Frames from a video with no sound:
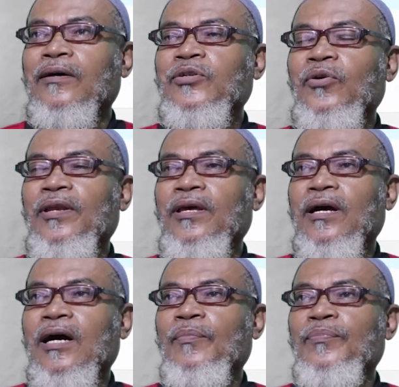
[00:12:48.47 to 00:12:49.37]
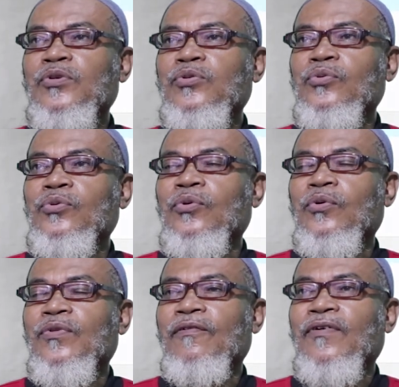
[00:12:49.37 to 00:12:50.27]
joining up to
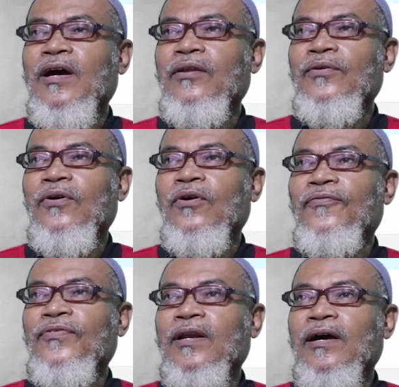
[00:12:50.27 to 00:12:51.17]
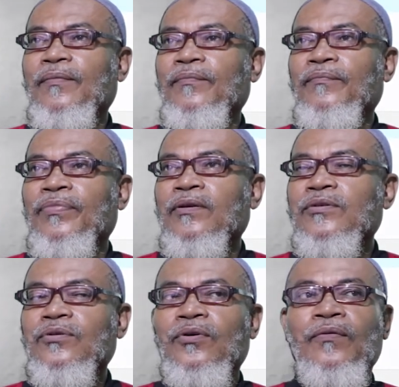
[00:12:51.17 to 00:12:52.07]
the value of the num.
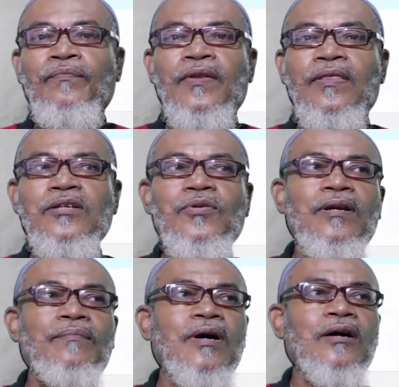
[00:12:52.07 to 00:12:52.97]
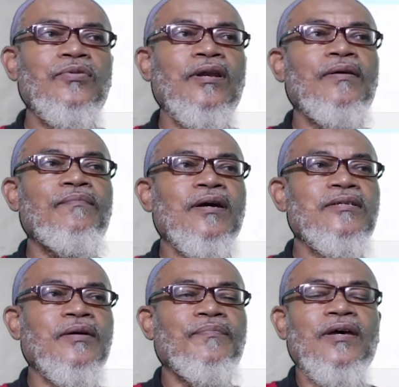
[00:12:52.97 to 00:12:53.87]
So that one actually makes
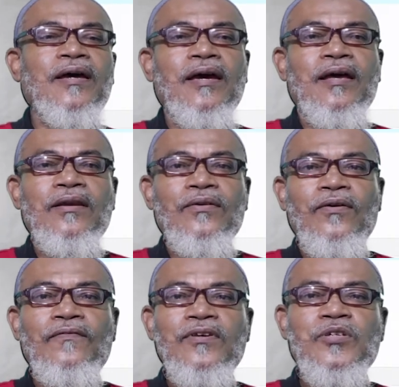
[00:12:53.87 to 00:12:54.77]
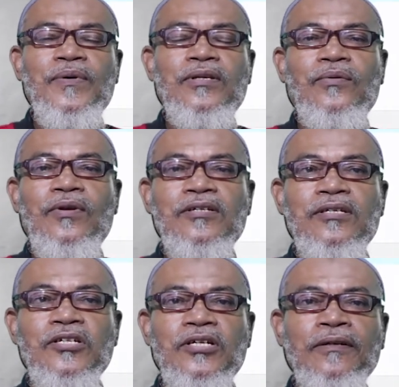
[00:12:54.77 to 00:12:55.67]
up the end of this particular
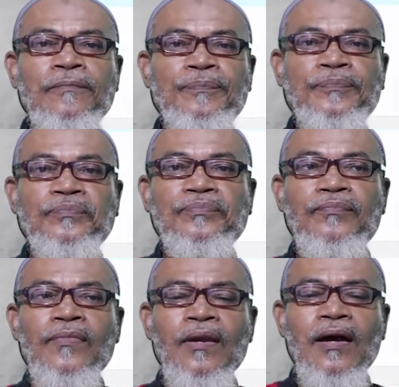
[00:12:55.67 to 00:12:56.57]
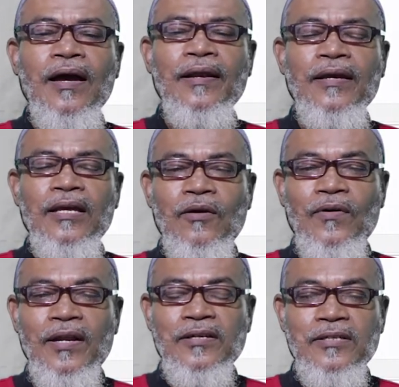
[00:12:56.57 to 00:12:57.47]
session, and in our
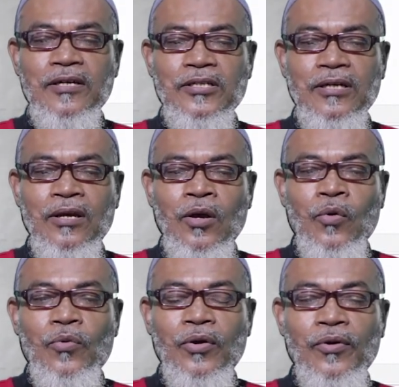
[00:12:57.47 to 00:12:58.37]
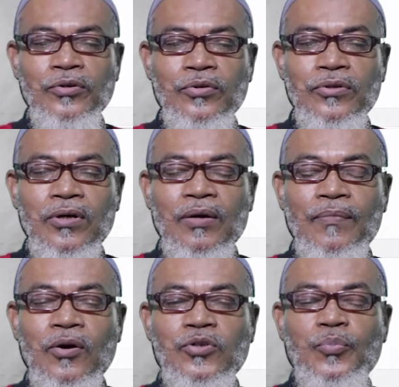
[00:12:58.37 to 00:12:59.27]
next session we are going to talk
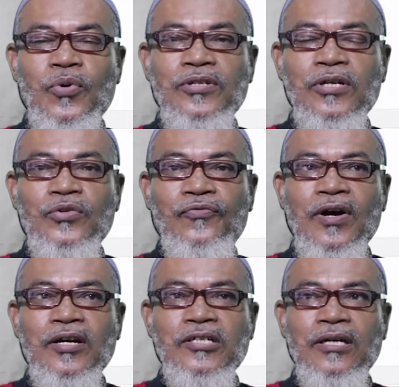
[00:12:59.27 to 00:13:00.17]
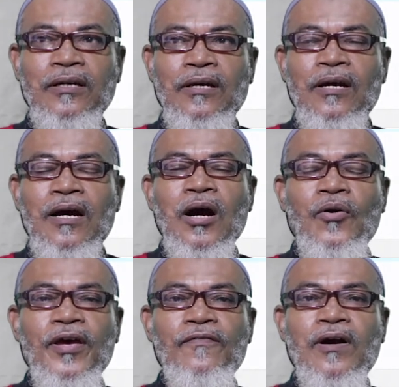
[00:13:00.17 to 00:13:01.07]
about pointer to function.
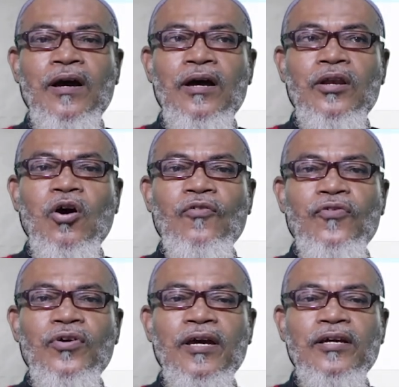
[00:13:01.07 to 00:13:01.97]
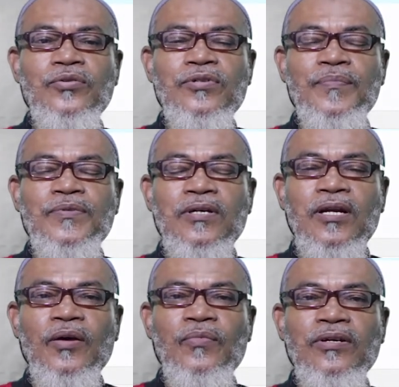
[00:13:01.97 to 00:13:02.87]
However, don't forget to
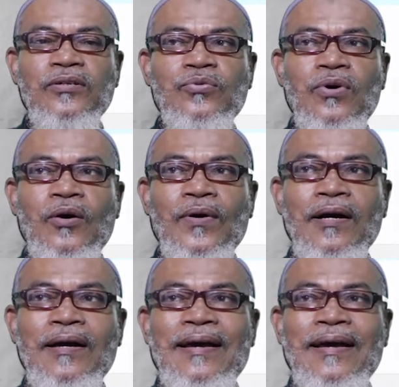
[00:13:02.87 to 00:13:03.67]
subscribe into our